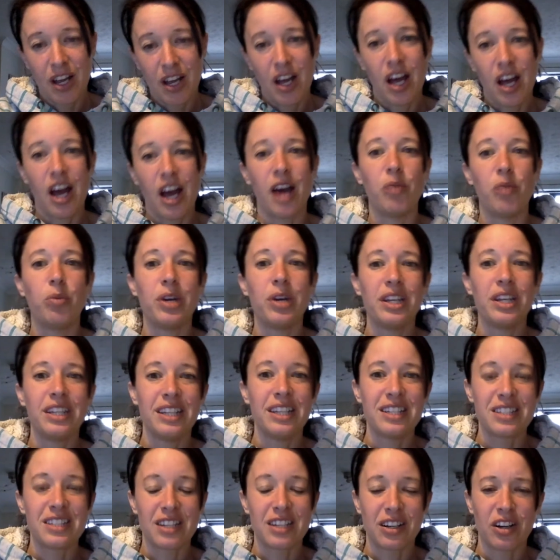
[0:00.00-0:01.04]
and we need
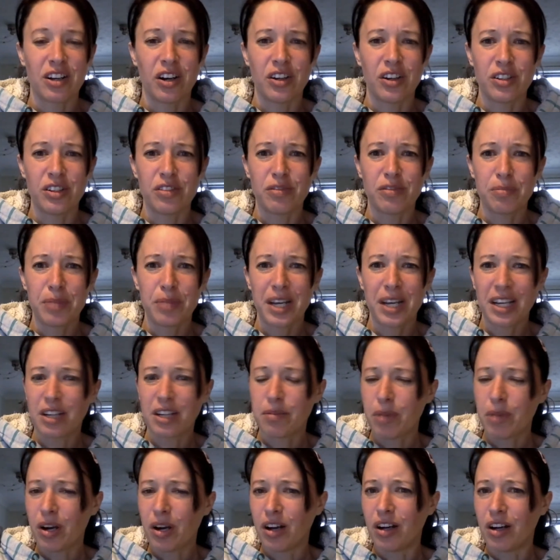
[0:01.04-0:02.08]
to kind of pick
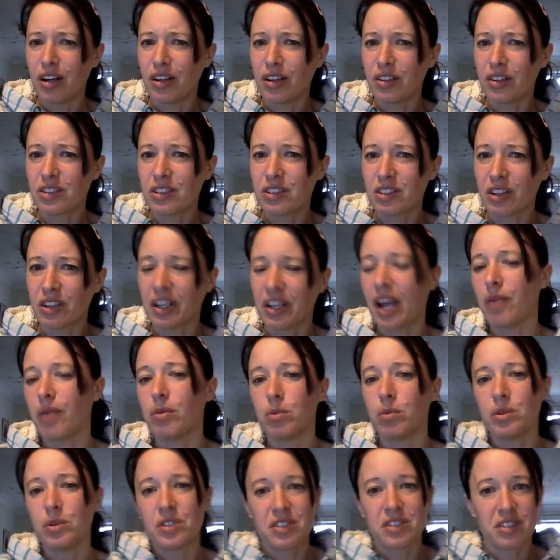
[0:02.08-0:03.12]
apart, okay, well,
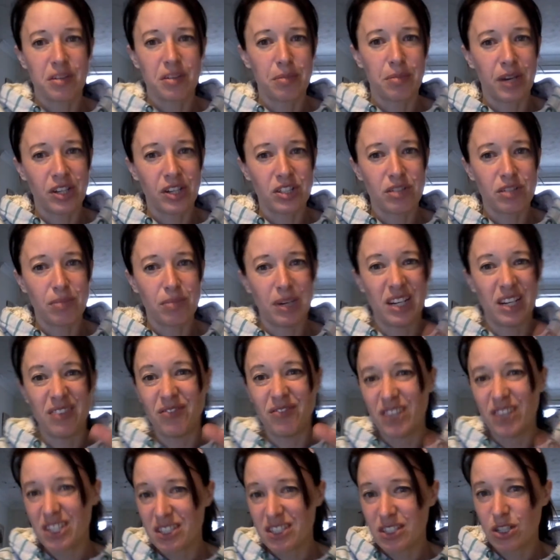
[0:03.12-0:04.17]
what does compassion mean in
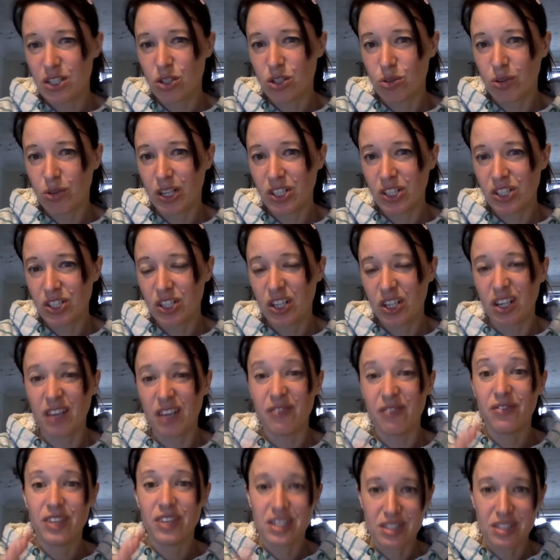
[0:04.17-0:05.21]
this situation and in
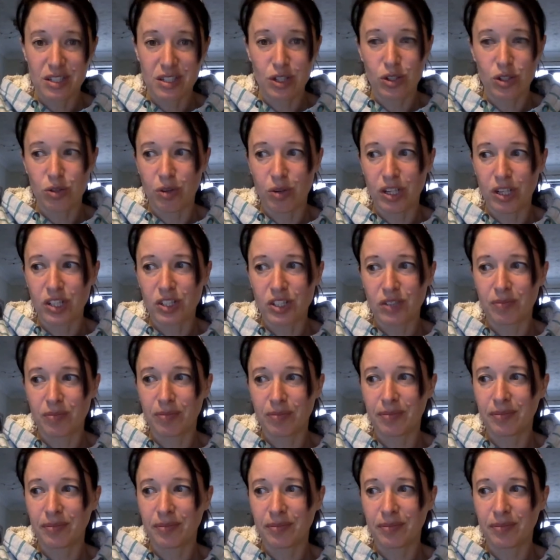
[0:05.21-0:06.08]
this situation?